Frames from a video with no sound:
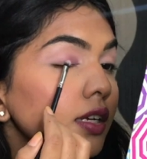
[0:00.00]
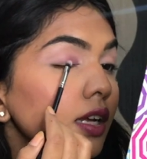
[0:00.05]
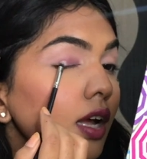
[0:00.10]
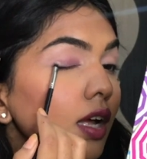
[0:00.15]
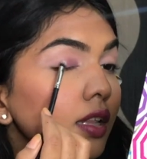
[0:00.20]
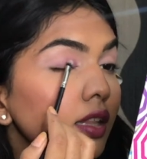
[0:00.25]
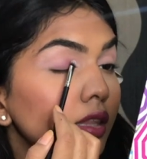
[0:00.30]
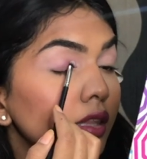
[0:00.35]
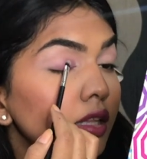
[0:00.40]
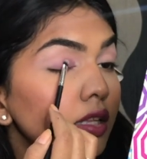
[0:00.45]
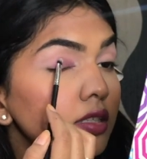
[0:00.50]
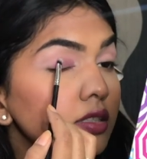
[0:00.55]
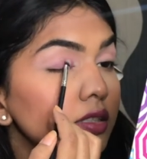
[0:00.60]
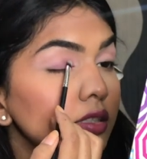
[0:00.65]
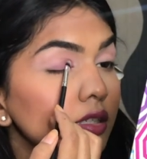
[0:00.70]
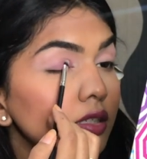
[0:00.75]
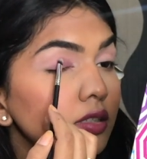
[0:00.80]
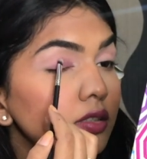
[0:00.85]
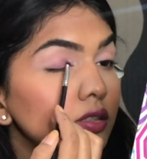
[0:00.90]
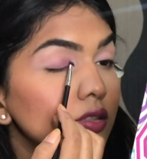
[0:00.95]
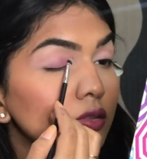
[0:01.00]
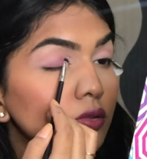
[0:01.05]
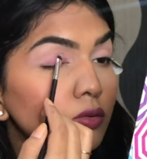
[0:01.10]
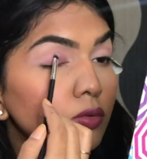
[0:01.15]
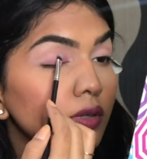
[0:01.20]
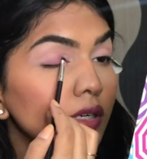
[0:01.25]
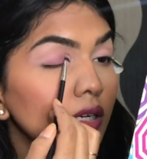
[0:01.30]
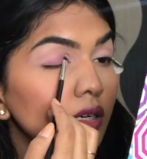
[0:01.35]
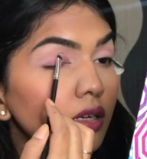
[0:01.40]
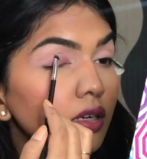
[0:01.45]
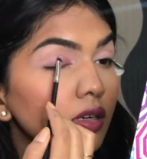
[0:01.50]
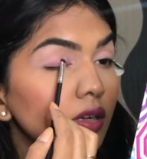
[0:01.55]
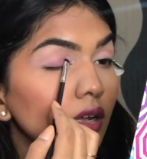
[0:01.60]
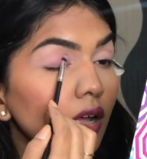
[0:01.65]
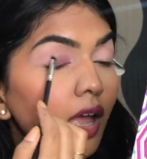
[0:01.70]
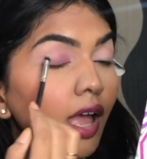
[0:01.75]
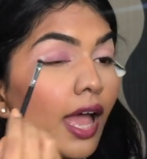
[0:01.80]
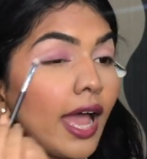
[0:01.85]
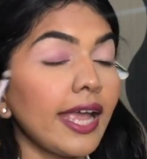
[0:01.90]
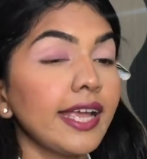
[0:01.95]
yeah this is doing
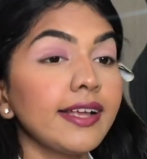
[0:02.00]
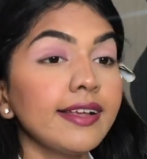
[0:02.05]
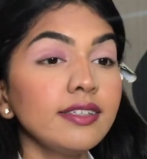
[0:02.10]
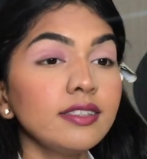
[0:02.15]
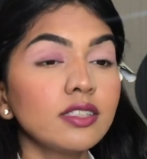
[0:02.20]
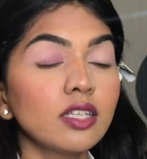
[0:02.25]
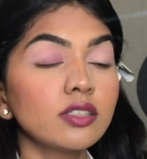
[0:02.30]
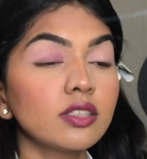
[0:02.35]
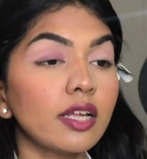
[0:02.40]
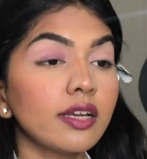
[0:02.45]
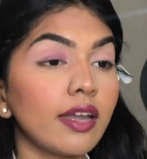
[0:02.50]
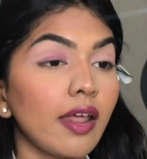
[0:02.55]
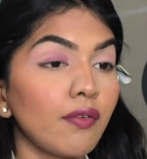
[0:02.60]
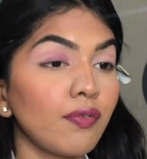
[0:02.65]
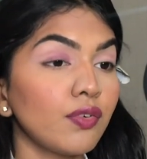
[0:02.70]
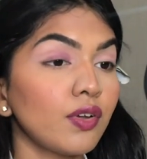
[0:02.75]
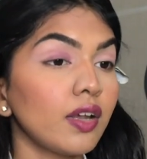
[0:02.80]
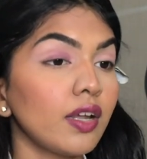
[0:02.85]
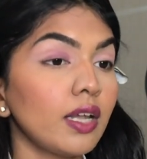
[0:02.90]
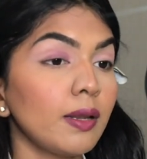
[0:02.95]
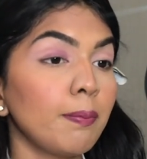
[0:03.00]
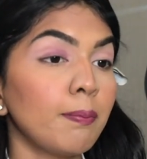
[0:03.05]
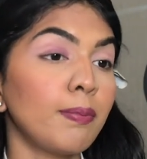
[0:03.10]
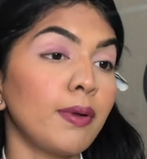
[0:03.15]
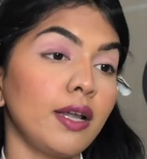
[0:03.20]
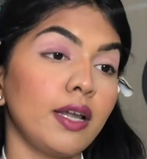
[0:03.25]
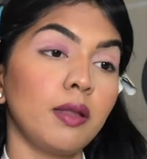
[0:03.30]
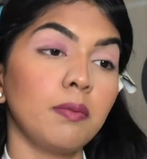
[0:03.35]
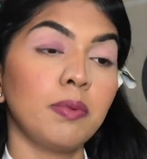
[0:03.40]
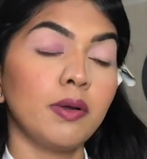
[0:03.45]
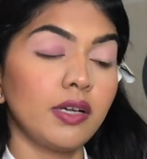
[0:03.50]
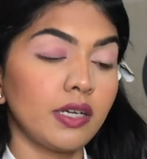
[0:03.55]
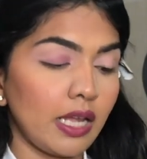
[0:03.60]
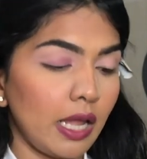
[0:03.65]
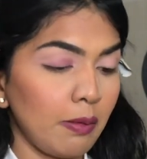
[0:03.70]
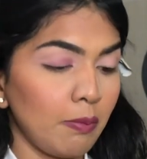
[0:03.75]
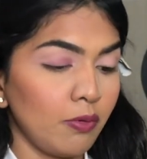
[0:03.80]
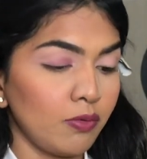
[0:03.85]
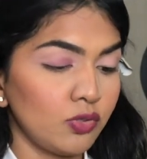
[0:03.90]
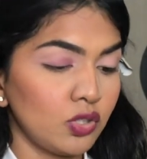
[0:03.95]
i guess these are definitely buildable
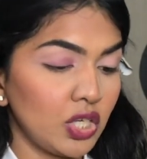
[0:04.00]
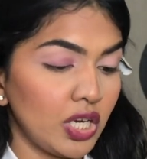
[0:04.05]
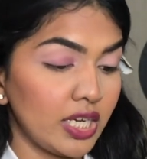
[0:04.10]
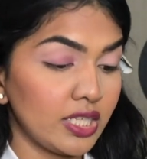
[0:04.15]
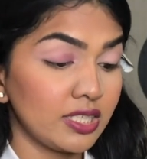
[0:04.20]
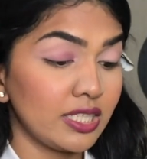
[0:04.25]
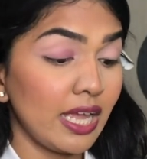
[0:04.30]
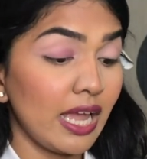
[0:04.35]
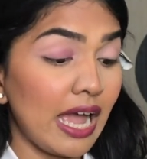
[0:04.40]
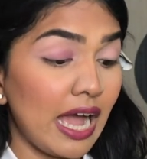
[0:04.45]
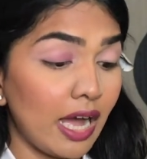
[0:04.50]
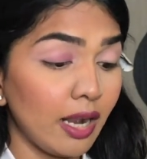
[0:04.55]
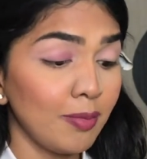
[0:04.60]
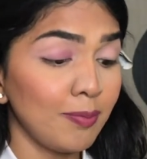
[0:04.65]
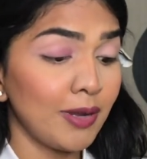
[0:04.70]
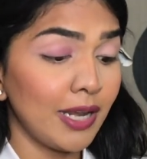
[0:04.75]
type of shades they are